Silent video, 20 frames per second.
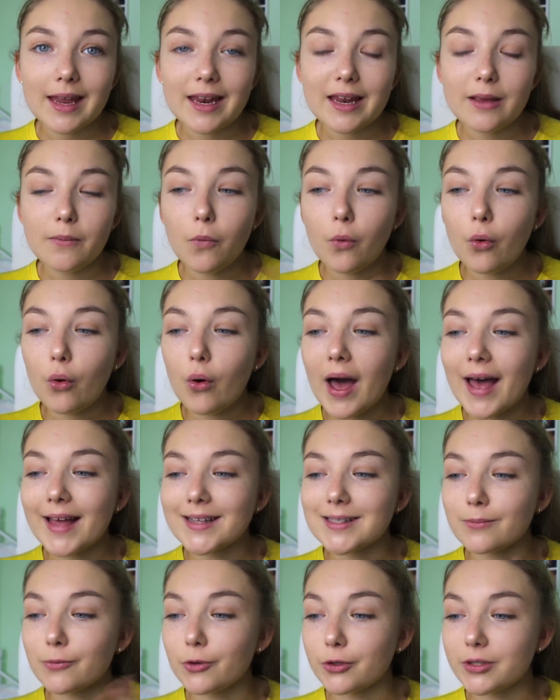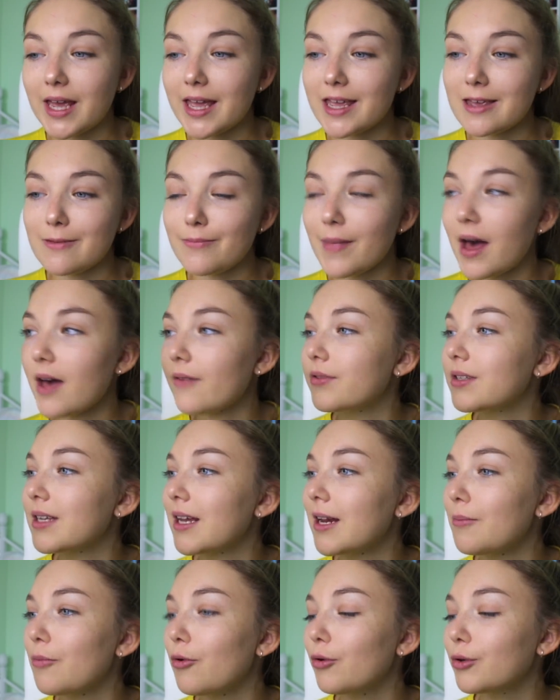anymore as I'm not taking maths
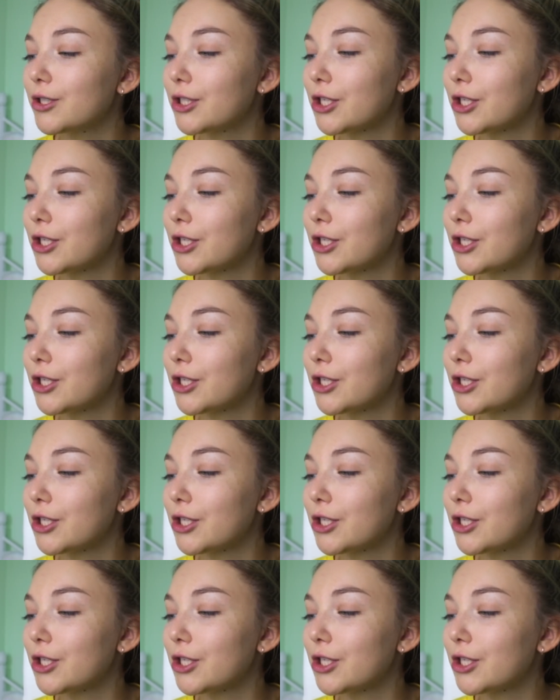anymore,